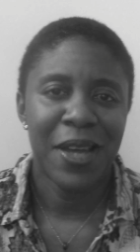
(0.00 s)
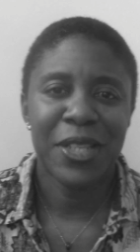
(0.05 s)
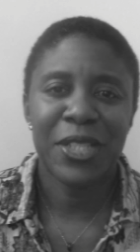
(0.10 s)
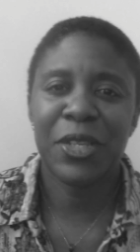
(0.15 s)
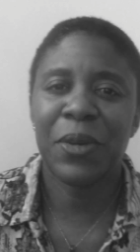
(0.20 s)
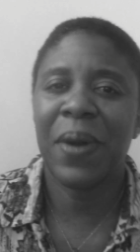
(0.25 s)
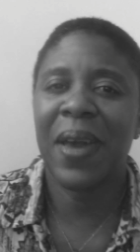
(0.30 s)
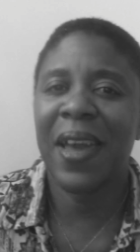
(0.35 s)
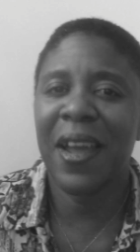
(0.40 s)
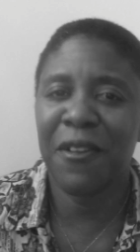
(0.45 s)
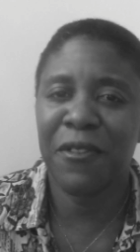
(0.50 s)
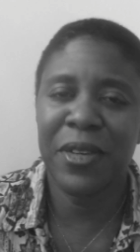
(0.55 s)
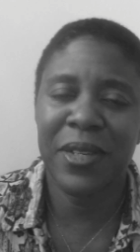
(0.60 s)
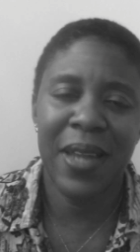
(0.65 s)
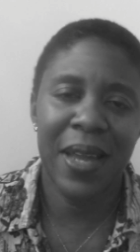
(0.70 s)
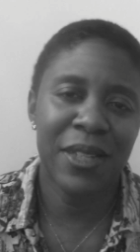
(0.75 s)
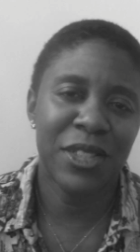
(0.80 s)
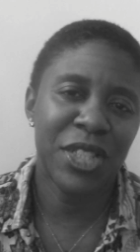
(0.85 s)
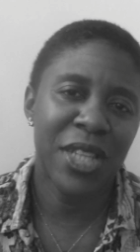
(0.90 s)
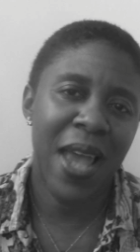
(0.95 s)
So every
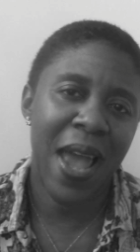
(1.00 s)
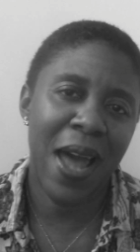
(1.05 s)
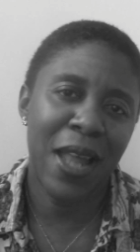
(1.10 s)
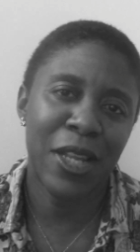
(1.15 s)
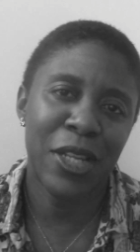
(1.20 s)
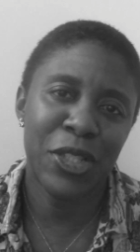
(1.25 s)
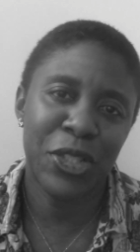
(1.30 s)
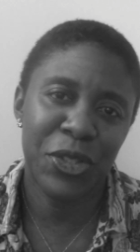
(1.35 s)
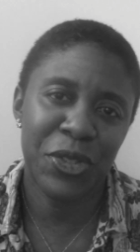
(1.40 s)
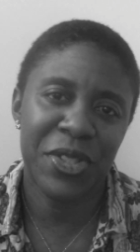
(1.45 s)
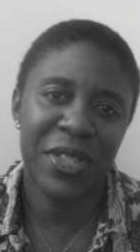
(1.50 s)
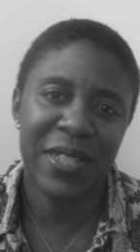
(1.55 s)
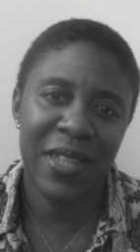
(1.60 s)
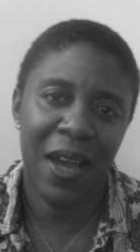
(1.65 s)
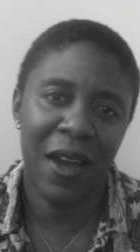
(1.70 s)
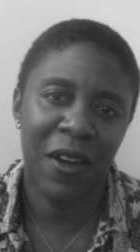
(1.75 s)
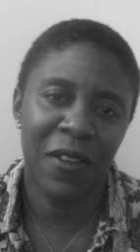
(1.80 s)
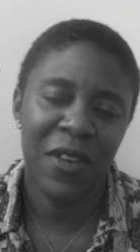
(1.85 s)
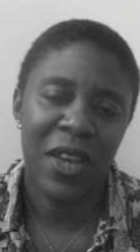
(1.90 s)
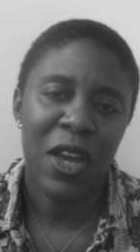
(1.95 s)
day challenge
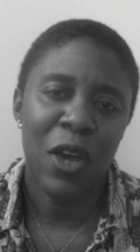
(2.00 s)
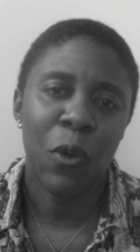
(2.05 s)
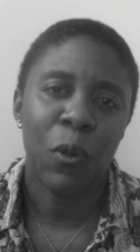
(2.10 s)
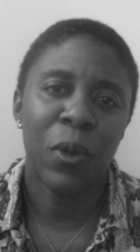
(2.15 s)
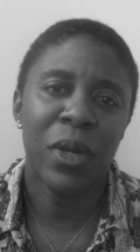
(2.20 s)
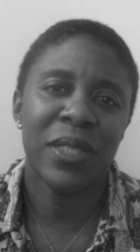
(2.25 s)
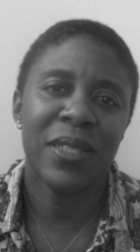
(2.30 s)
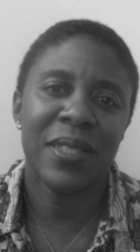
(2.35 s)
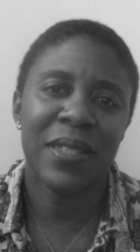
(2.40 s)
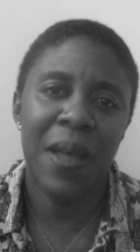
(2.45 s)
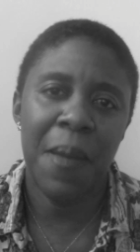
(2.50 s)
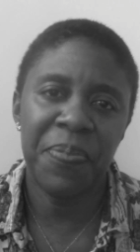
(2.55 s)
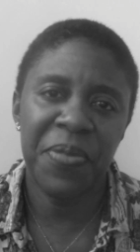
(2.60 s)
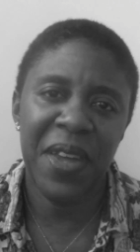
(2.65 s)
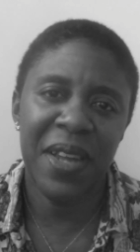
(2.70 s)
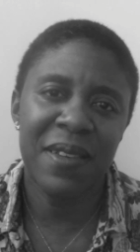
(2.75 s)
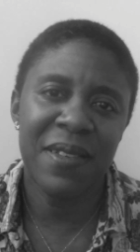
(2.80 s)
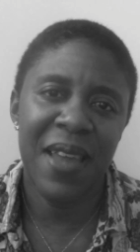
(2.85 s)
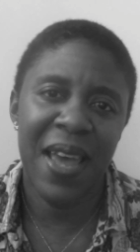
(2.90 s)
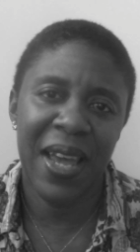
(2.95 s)
yourself. When
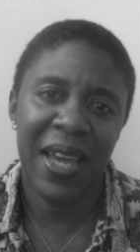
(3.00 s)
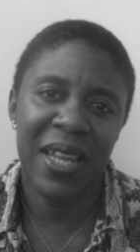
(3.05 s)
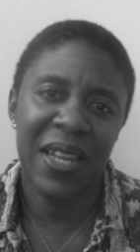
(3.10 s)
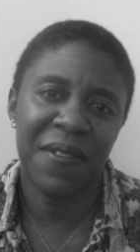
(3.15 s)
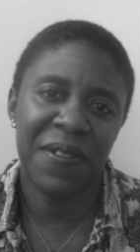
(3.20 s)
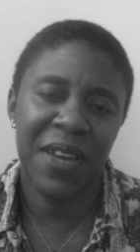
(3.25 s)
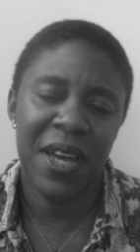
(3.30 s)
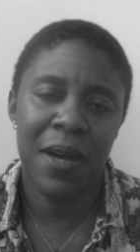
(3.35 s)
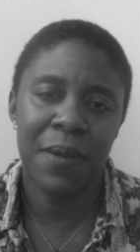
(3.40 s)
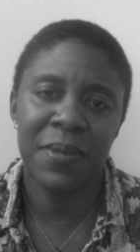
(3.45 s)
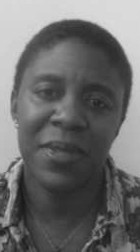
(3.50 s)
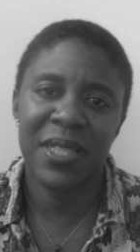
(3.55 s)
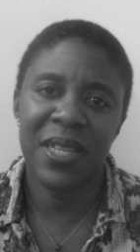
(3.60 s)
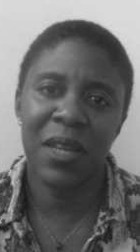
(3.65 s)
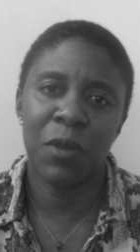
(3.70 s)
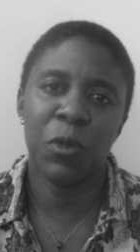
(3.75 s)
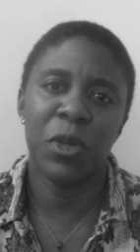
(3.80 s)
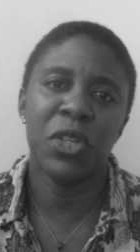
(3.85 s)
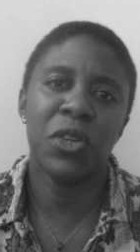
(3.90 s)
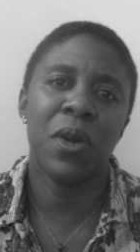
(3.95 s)
something negative comes
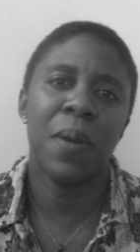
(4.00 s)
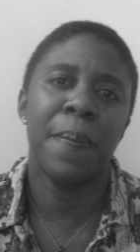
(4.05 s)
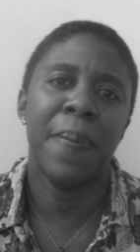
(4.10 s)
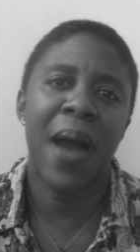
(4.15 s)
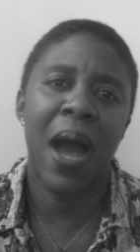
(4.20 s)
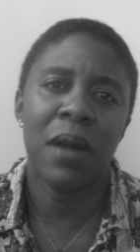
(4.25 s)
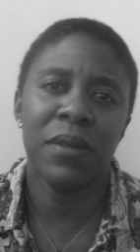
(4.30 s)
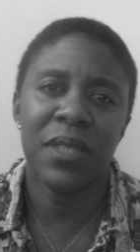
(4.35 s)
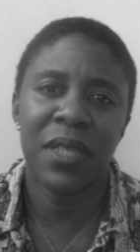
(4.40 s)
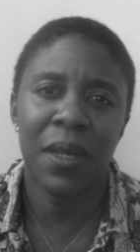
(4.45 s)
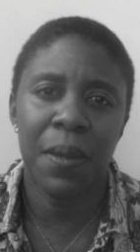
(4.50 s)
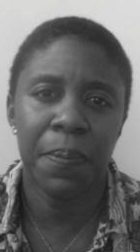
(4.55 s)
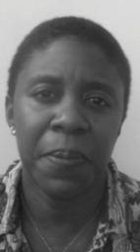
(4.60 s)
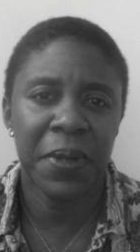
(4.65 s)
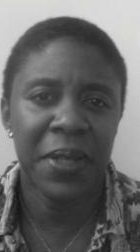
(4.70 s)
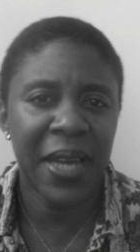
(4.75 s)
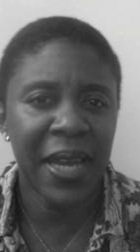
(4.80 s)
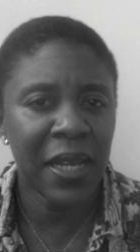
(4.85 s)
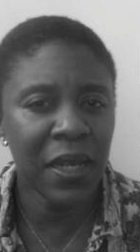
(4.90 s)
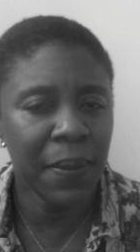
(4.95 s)
in, when you're about to
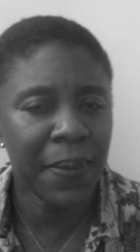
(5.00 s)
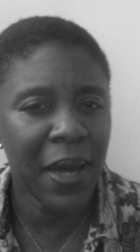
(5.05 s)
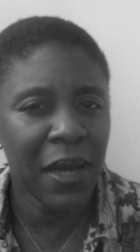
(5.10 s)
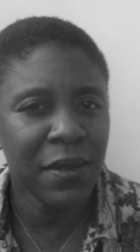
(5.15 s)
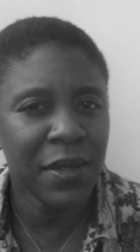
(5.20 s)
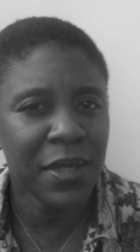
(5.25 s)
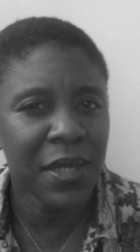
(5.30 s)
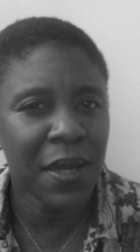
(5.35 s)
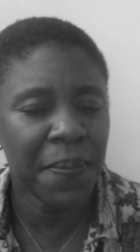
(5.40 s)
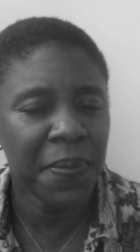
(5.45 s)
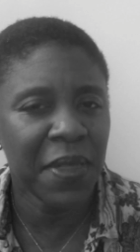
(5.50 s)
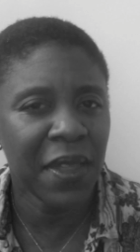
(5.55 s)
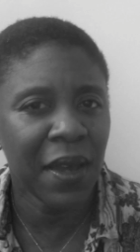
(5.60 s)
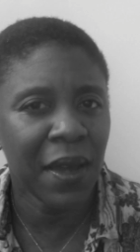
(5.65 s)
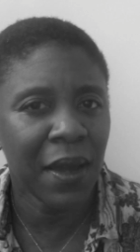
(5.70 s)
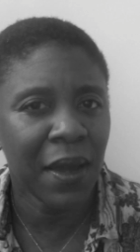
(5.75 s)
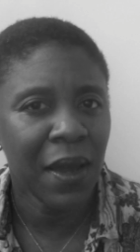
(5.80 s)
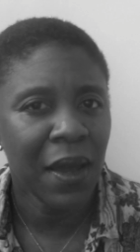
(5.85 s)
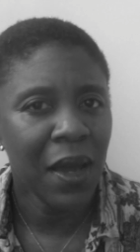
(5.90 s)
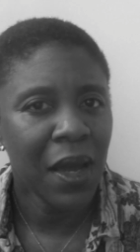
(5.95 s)
complain about
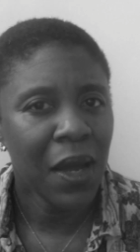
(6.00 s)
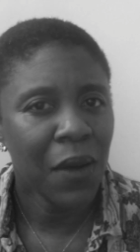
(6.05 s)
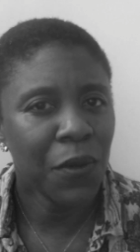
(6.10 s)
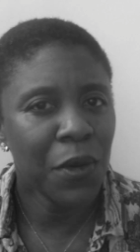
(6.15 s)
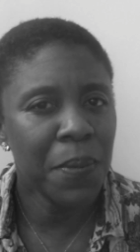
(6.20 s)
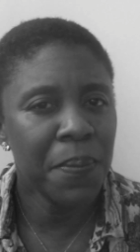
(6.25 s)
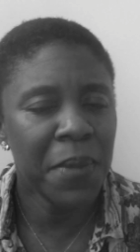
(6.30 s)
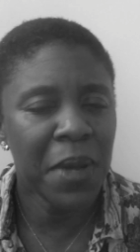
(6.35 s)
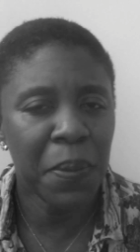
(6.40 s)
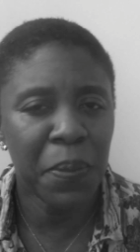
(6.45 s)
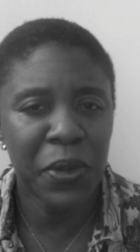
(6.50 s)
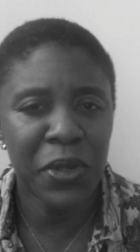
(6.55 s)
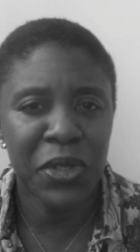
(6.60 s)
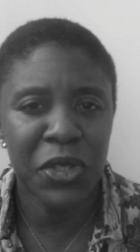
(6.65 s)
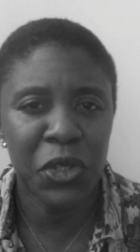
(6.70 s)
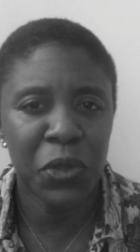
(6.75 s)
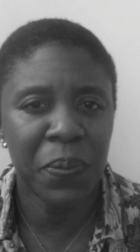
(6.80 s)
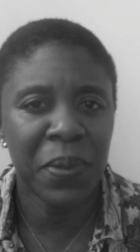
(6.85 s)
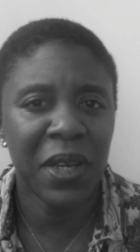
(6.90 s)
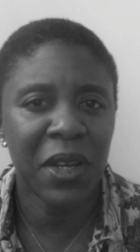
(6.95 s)
something, remember
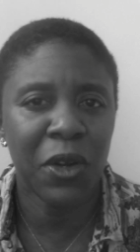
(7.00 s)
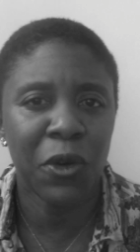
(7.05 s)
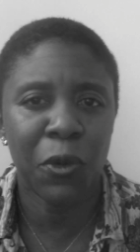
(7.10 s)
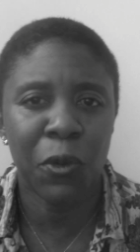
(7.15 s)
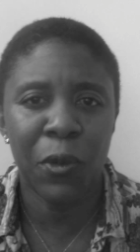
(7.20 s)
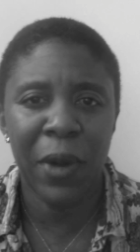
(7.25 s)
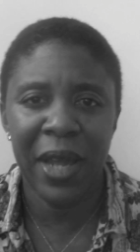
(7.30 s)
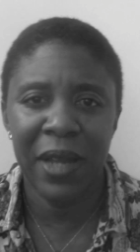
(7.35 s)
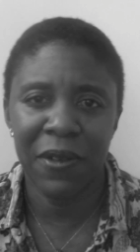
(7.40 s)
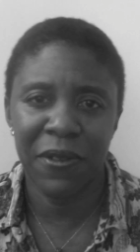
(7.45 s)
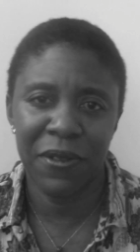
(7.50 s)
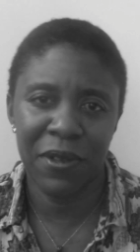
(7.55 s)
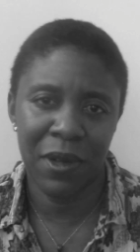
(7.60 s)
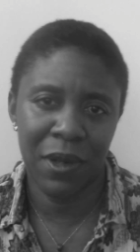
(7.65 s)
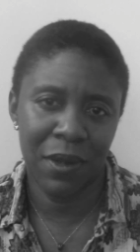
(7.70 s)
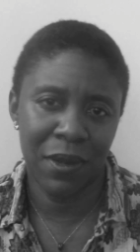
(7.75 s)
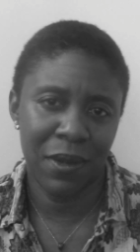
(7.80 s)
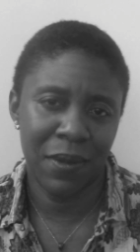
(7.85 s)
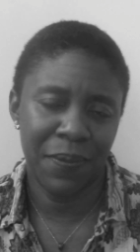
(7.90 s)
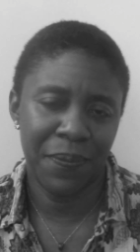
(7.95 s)
to be
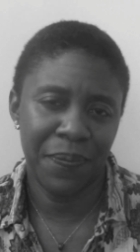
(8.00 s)
grateful.